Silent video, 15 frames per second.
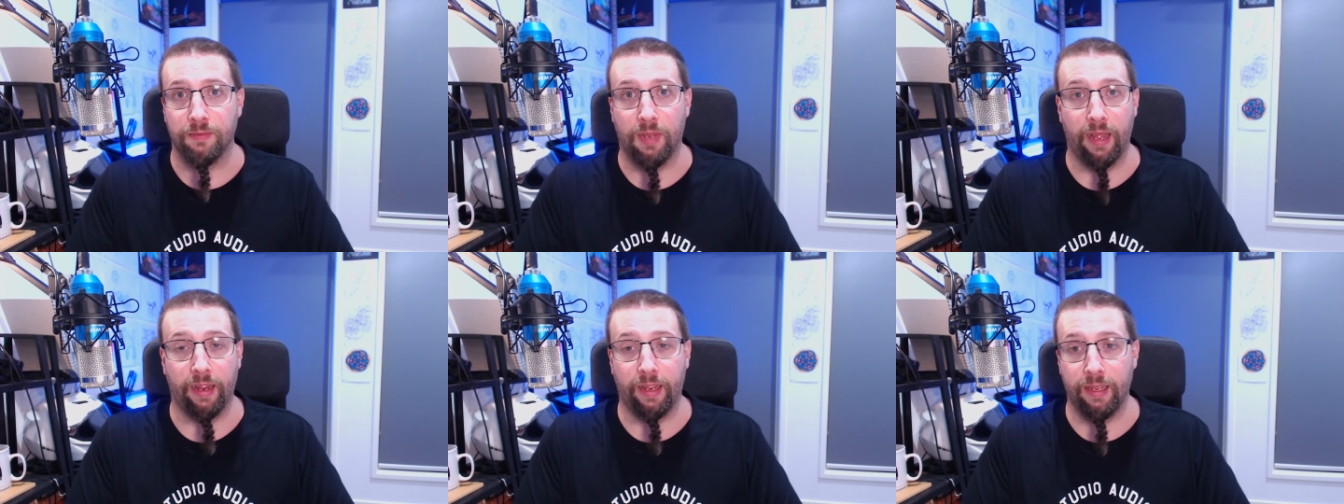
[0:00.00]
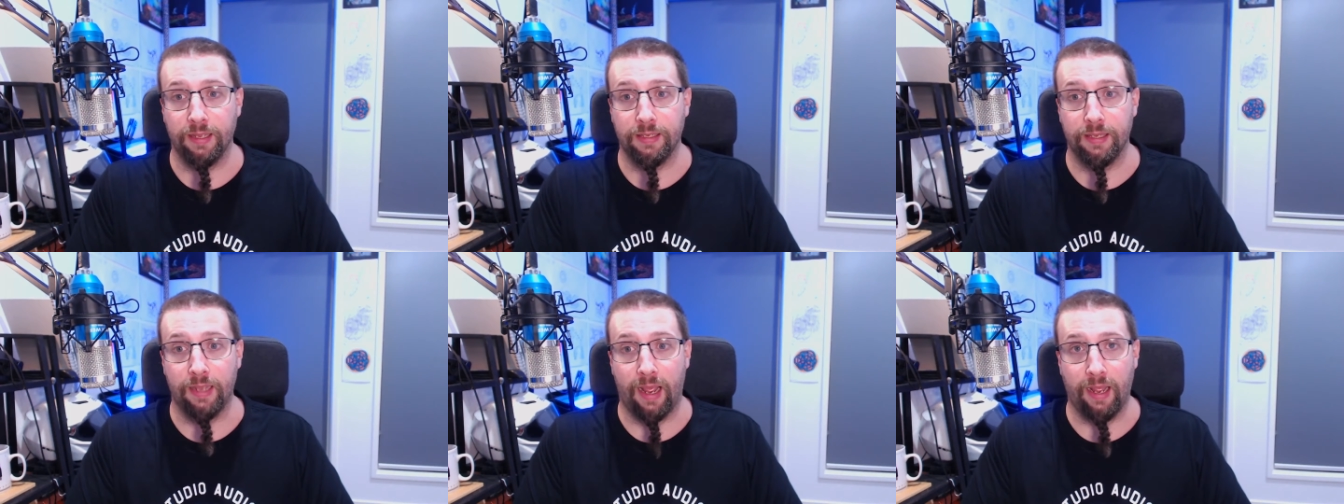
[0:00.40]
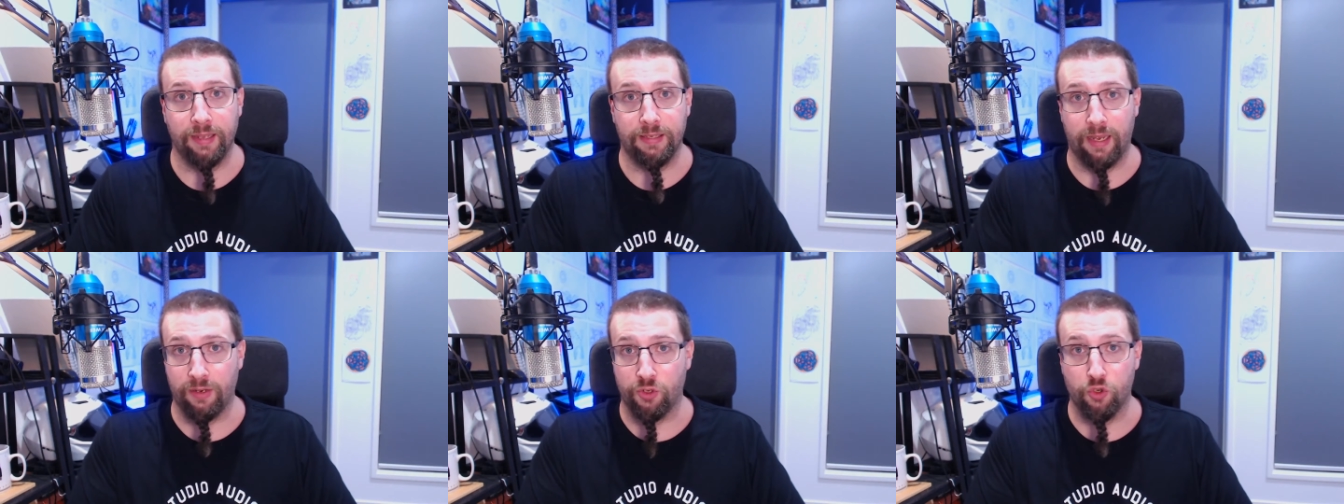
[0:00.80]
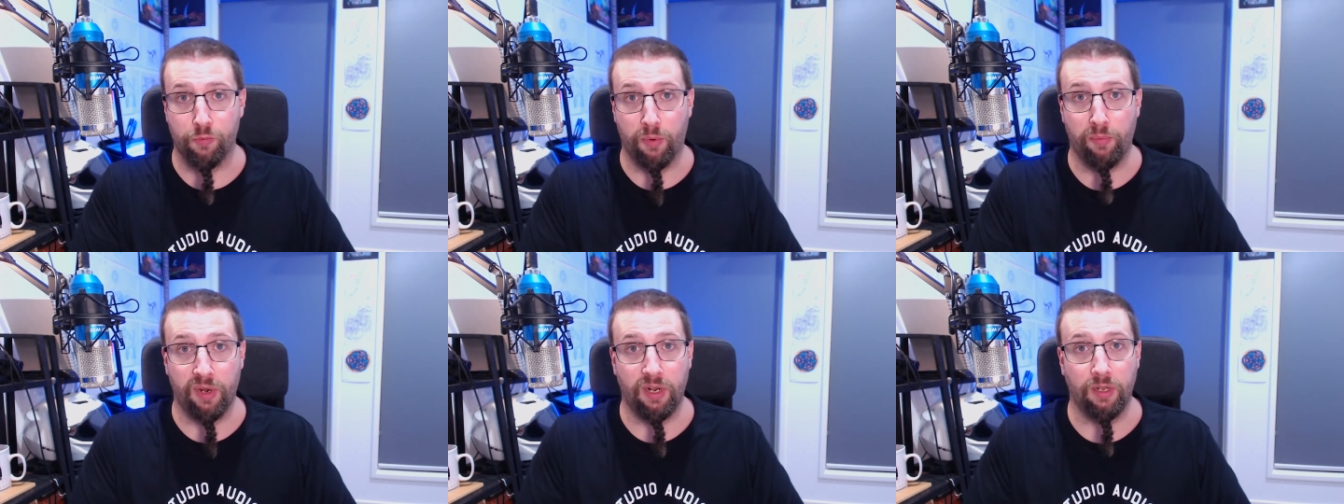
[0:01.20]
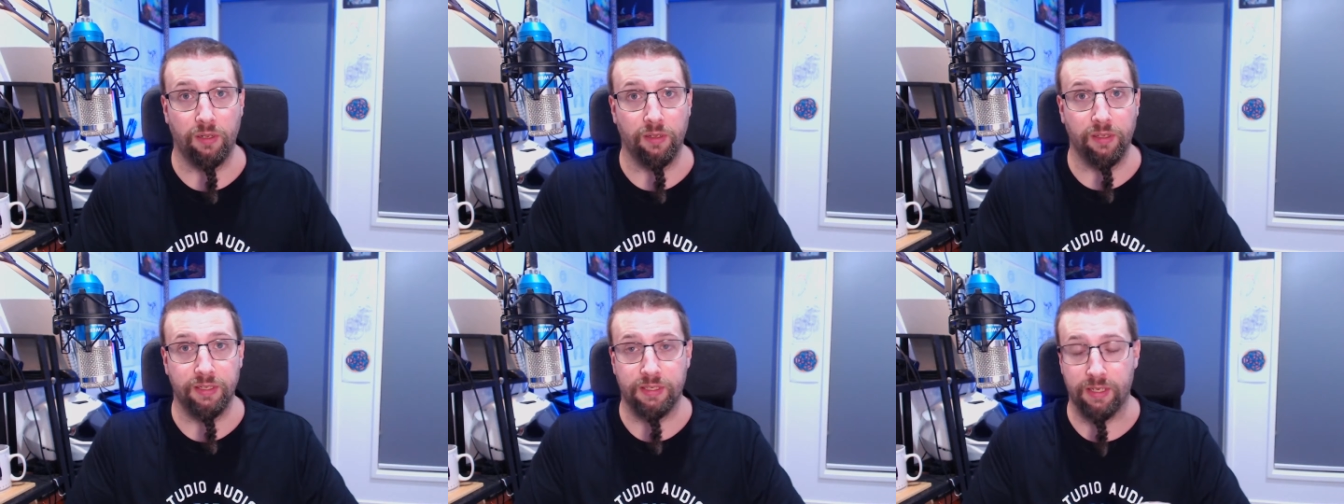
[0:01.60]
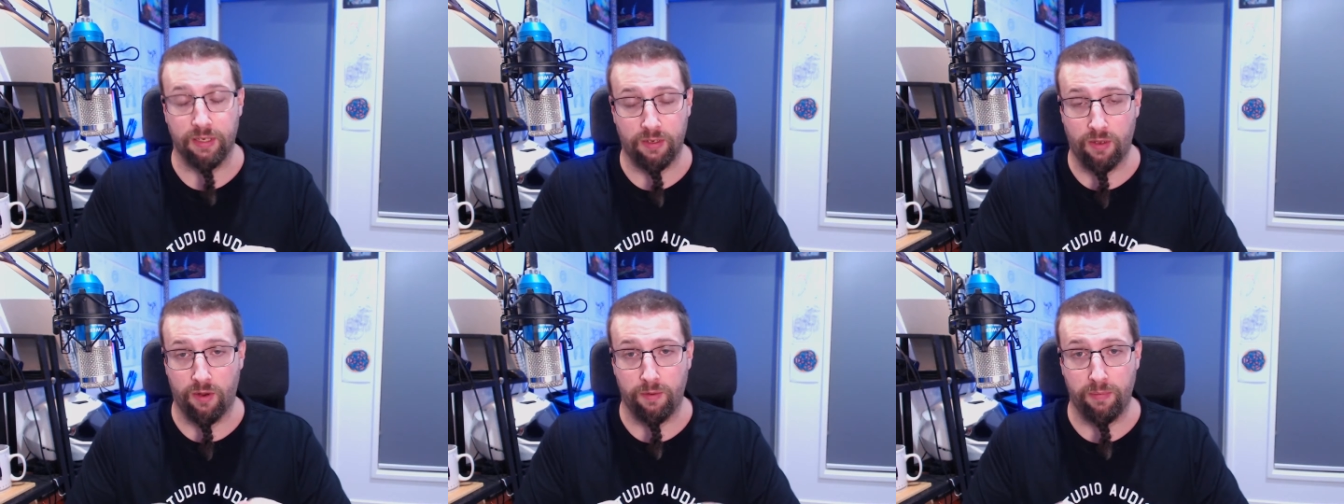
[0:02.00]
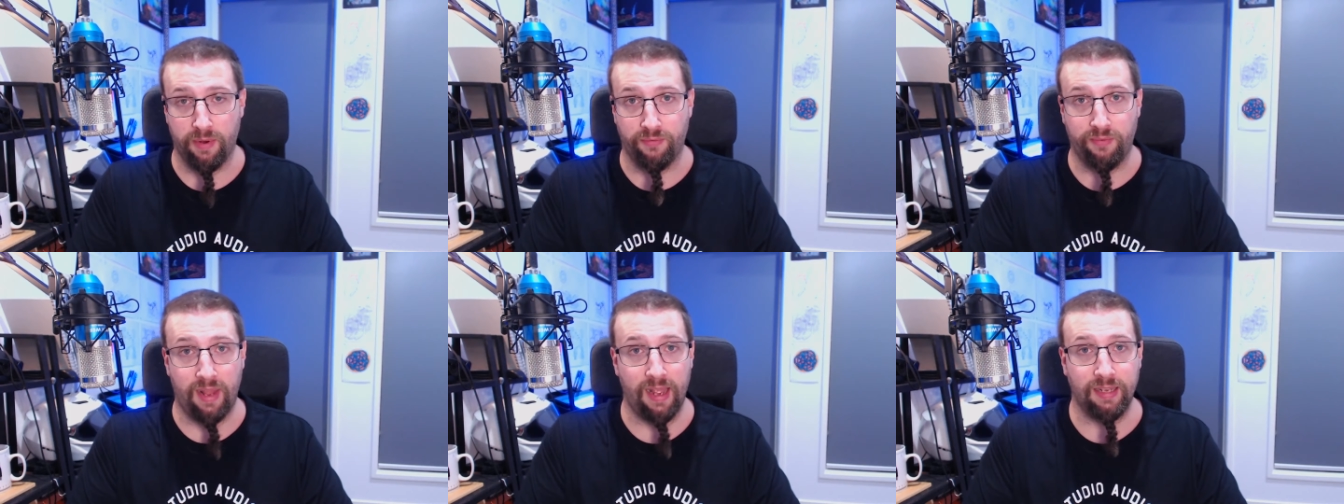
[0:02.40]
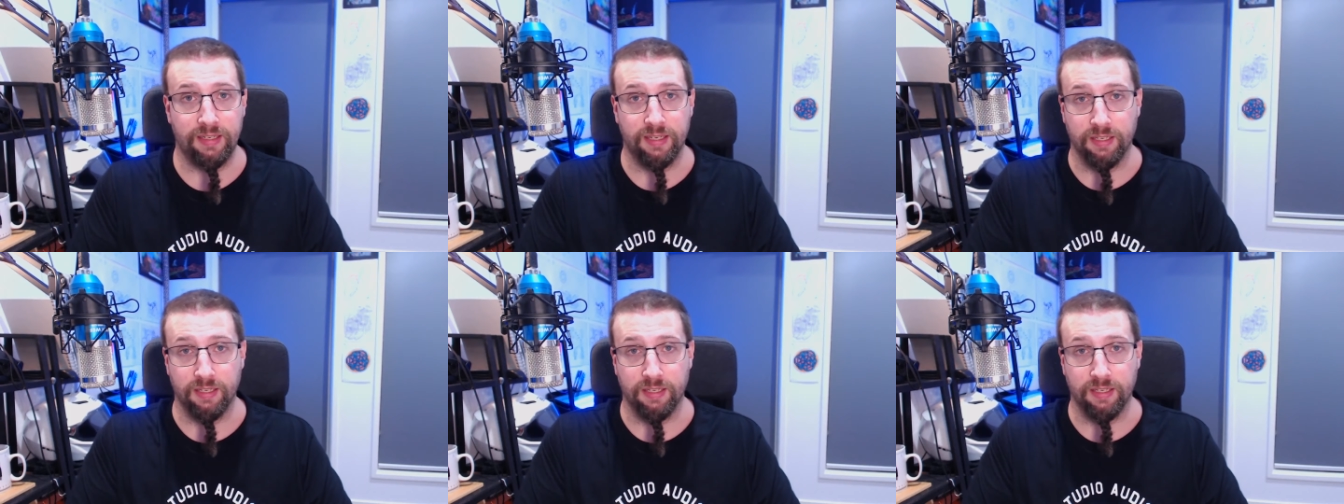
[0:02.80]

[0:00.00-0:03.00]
Like, is that super brittle? Is it got a bit of flex?